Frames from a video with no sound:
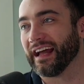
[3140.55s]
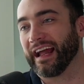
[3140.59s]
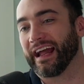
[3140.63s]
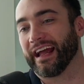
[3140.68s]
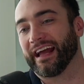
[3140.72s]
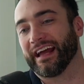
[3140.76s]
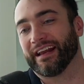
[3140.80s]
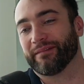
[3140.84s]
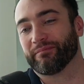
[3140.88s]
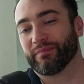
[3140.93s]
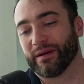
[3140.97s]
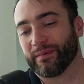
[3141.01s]

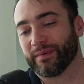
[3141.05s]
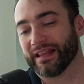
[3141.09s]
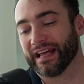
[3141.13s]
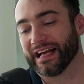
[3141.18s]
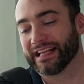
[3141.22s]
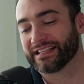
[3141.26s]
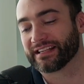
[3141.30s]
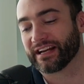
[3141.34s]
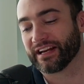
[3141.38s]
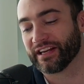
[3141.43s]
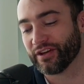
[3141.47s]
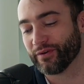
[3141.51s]
And maybe
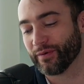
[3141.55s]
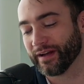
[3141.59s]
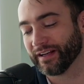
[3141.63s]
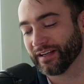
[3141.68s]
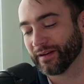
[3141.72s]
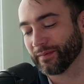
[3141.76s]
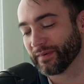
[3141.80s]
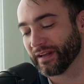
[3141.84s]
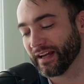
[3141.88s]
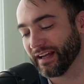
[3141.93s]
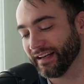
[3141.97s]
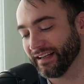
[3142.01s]
that's how you
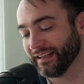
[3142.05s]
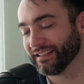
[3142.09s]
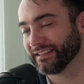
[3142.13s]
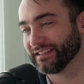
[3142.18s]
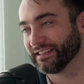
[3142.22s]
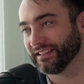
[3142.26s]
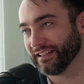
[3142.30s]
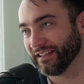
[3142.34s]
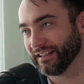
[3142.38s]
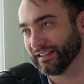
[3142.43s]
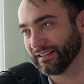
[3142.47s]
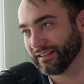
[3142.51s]
end up getting
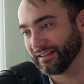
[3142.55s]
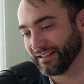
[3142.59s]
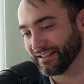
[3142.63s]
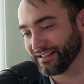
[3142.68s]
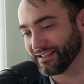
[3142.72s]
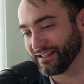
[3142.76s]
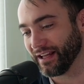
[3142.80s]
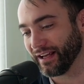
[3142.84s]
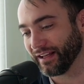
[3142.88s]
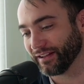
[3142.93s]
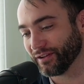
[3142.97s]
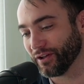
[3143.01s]
to
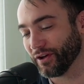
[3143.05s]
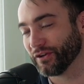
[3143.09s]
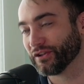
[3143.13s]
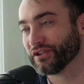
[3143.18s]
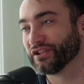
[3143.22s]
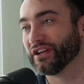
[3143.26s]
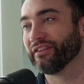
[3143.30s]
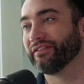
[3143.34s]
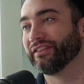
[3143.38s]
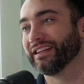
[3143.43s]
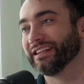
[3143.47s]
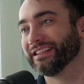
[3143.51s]
this like
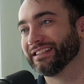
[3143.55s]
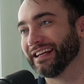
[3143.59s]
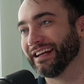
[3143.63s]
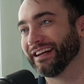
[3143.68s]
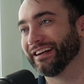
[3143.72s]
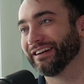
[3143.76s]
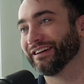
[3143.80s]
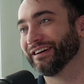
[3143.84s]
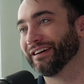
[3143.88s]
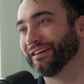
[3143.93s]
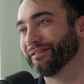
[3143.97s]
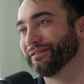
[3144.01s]
longevity
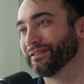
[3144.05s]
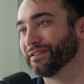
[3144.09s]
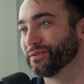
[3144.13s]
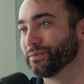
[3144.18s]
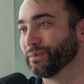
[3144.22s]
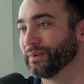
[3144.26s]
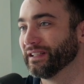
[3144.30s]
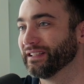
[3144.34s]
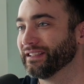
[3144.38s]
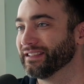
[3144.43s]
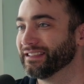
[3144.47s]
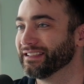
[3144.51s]
takeoff as
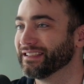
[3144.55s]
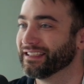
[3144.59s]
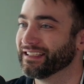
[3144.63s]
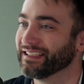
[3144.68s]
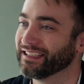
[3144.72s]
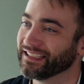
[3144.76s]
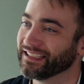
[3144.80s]
well.